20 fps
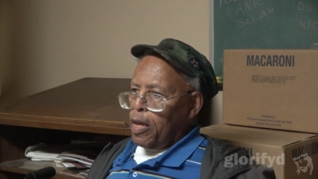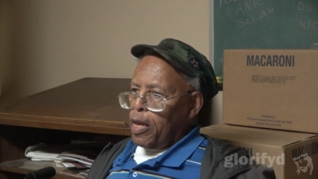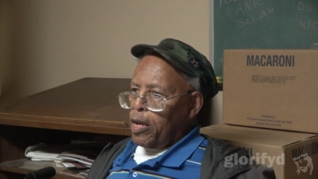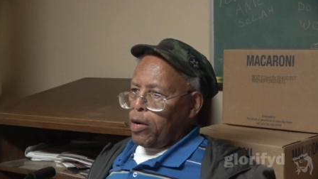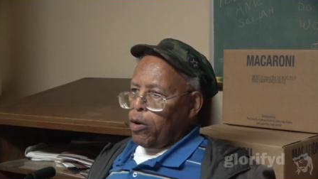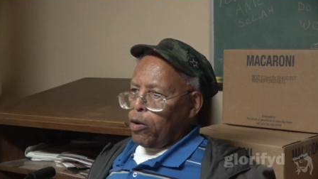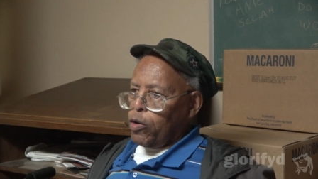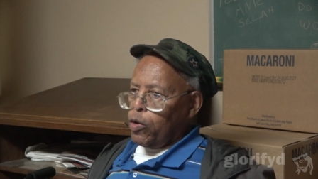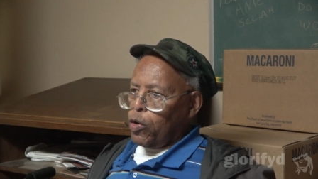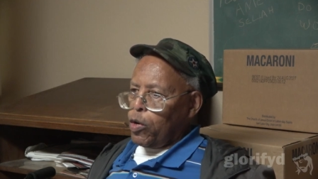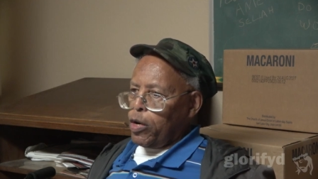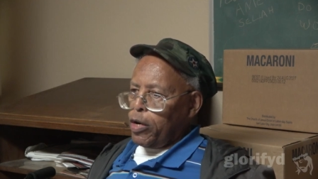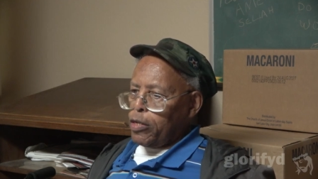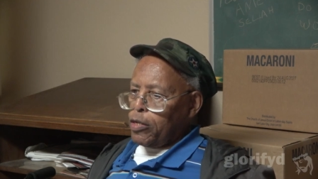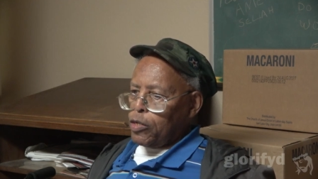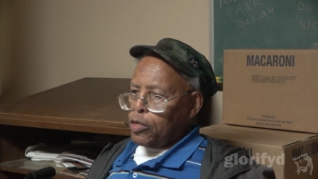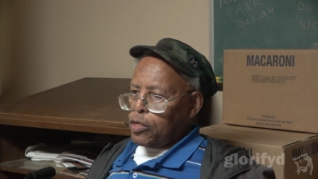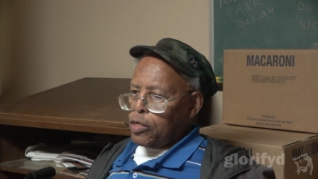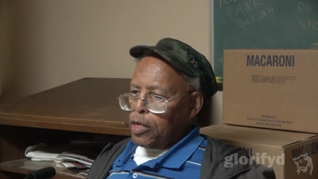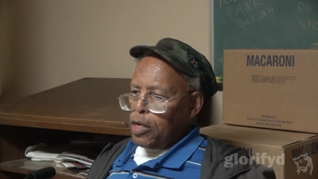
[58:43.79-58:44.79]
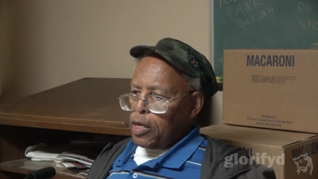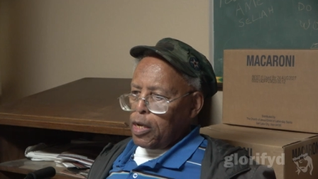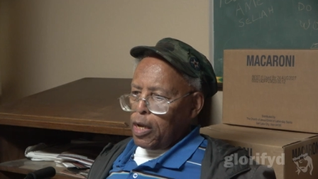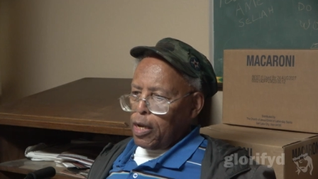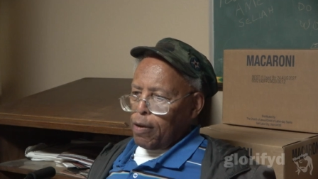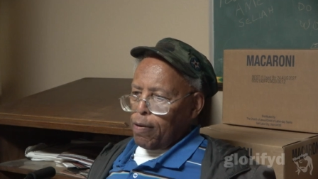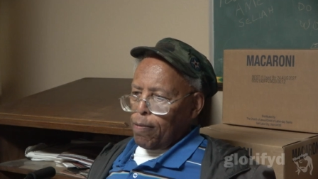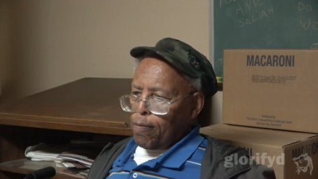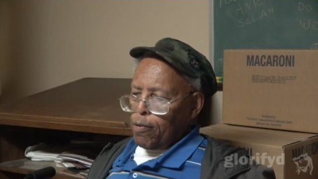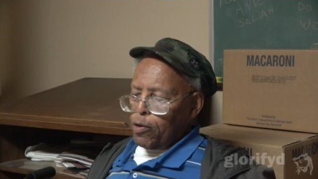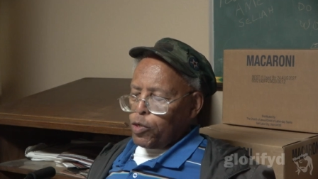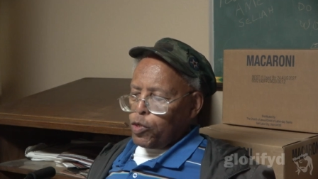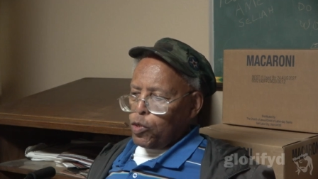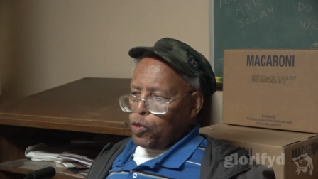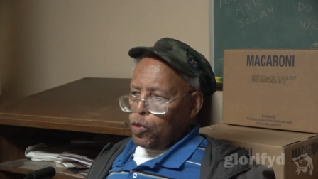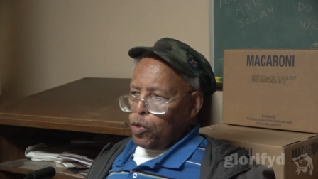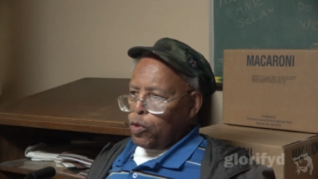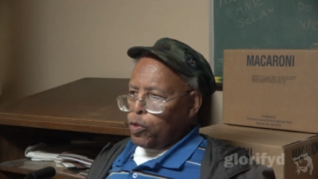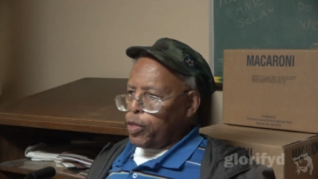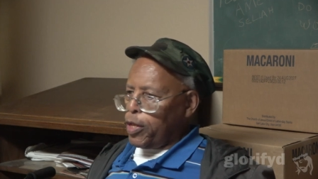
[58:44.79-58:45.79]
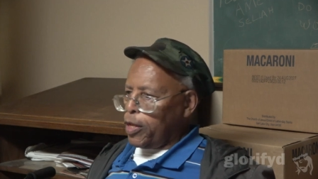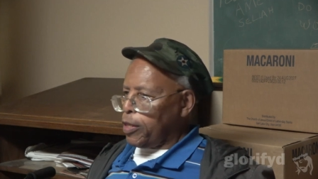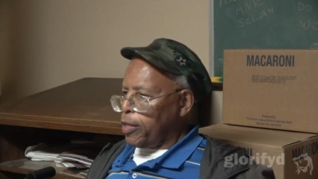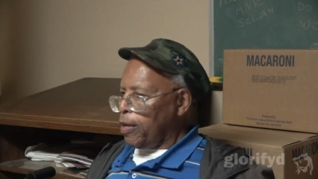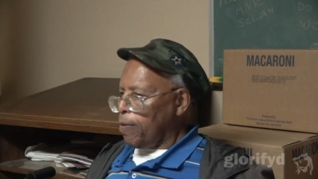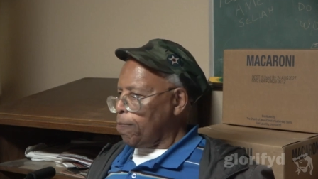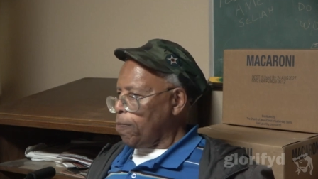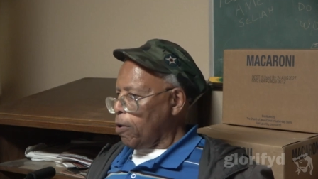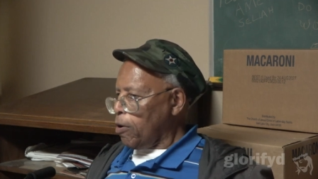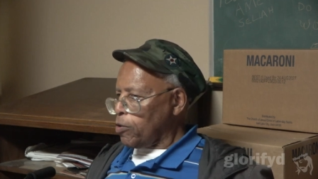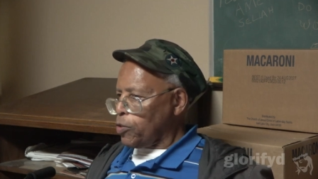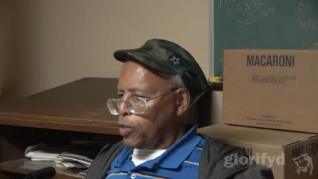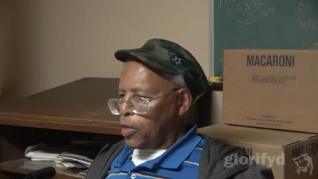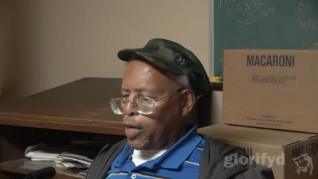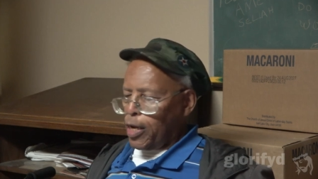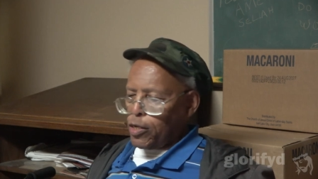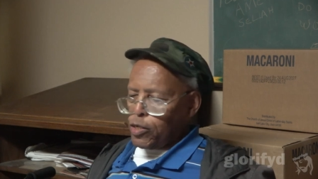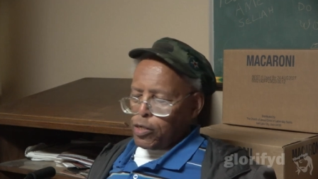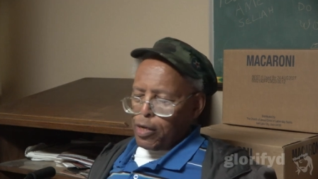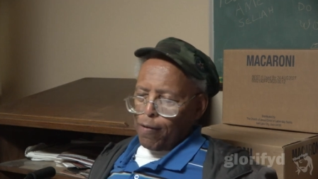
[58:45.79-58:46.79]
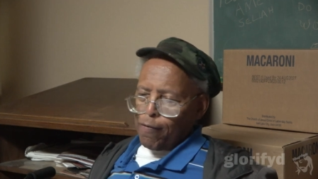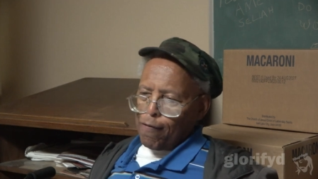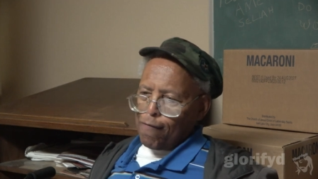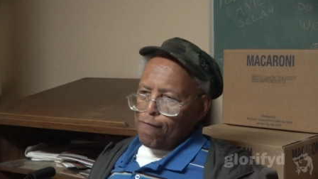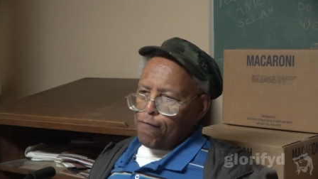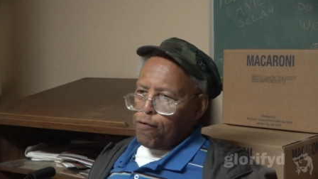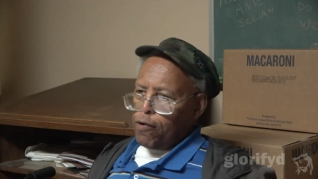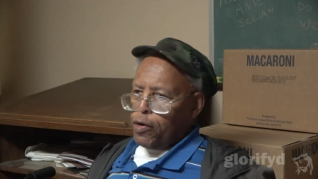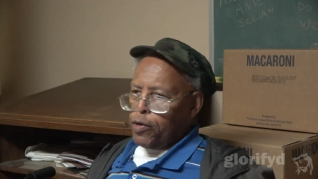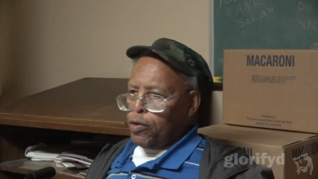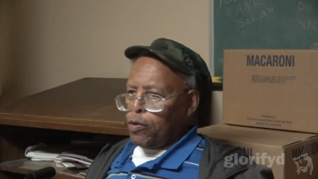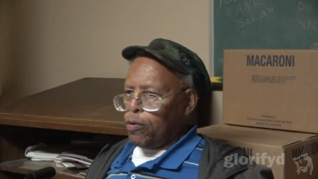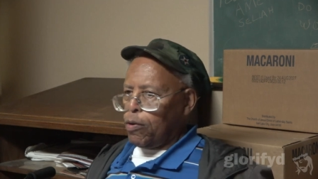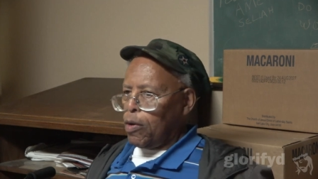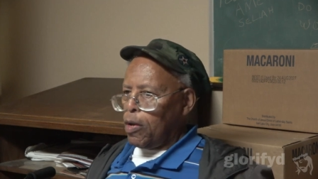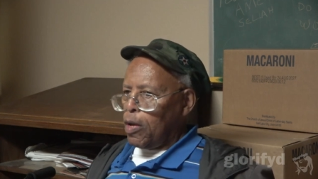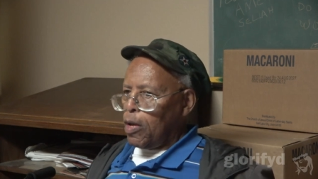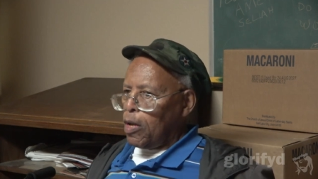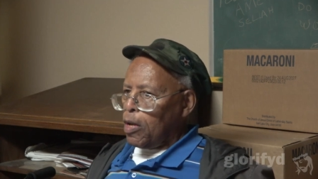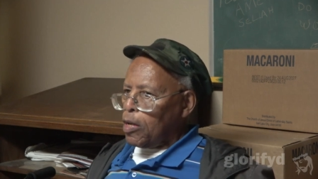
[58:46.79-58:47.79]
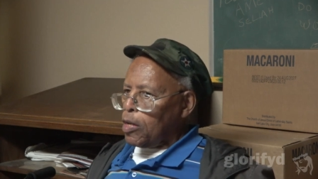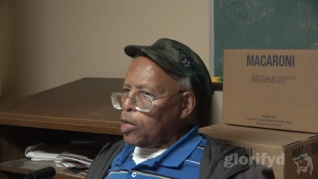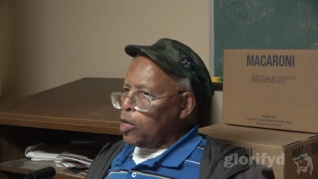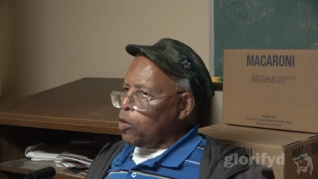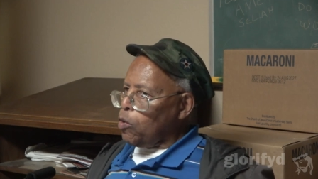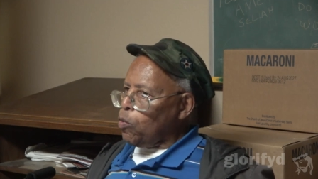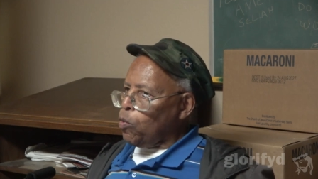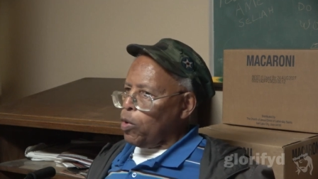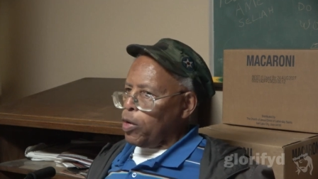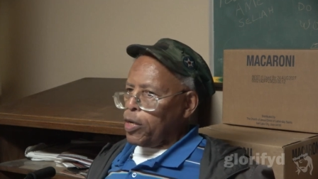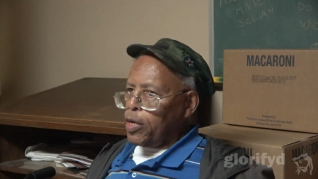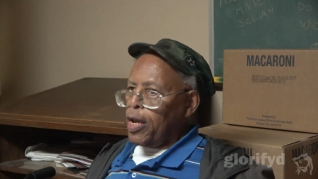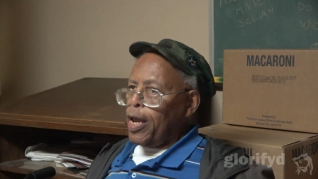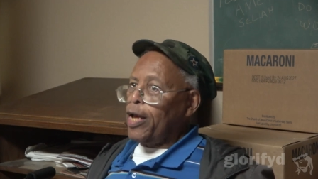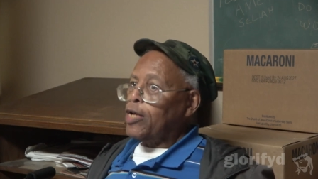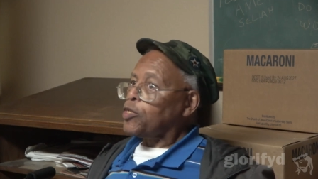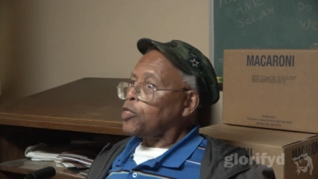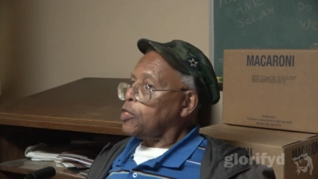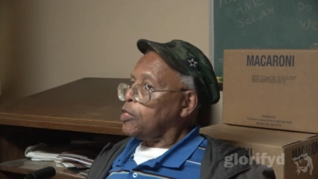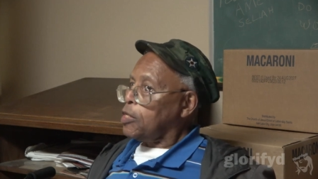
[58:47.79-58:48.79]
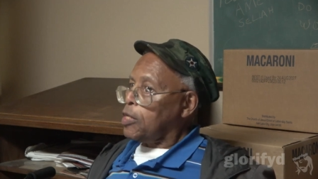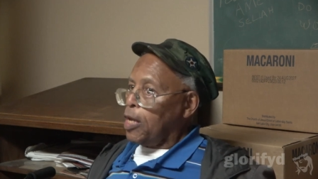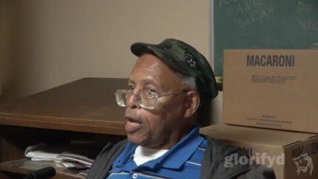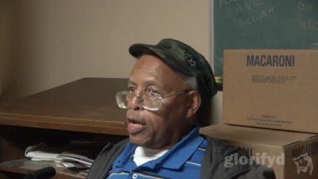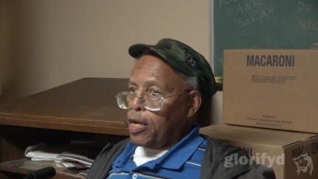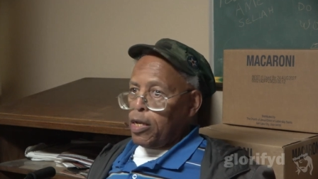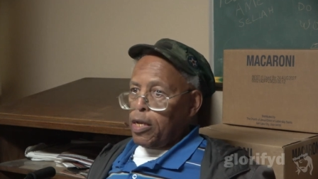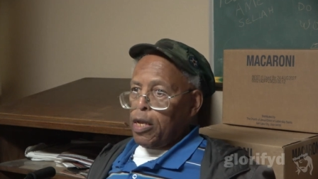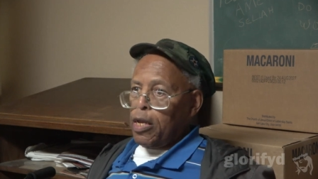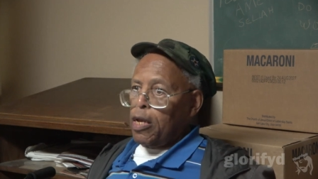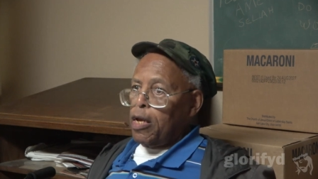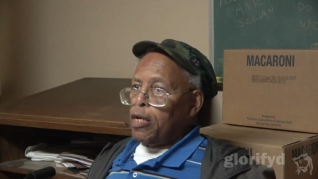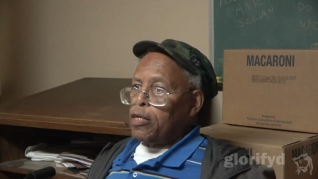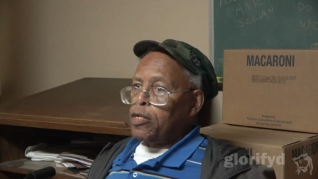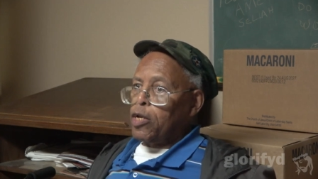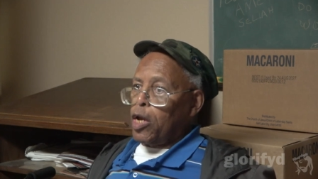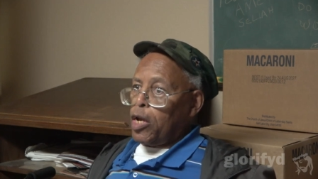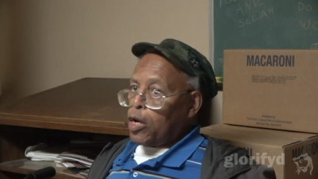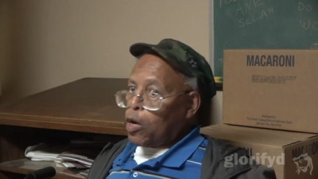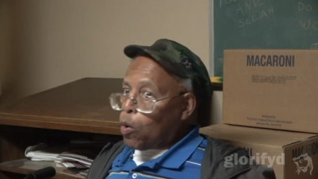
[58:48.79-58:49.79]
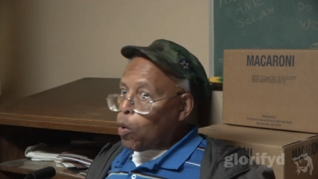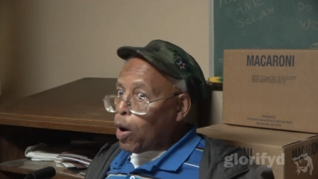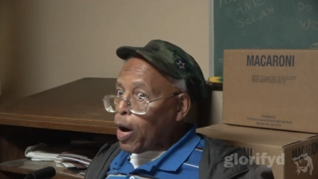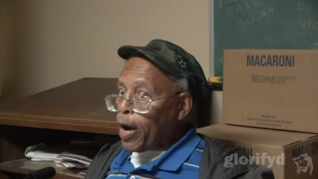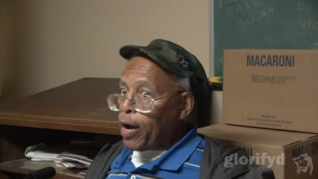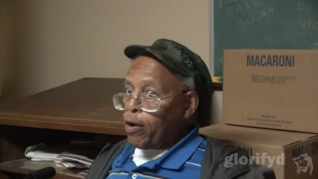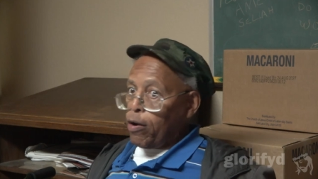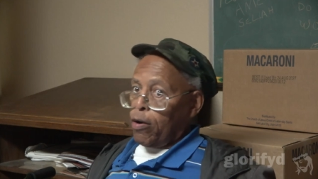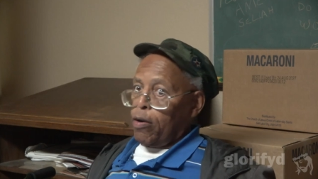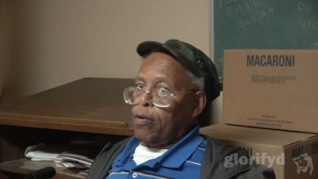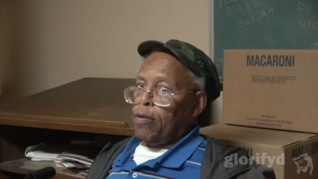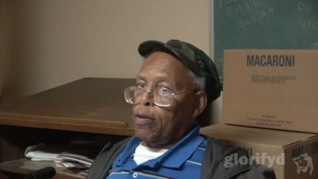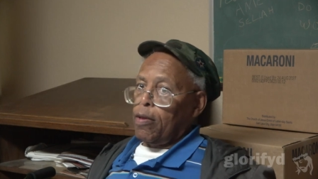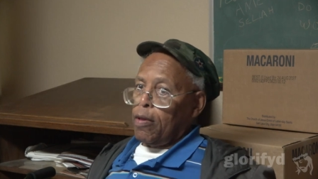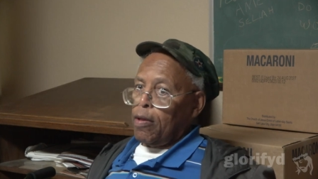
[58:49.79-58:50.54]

you know, you couldn't see it, but you knew that that person had something for you, you wouldn't hesitate to inquire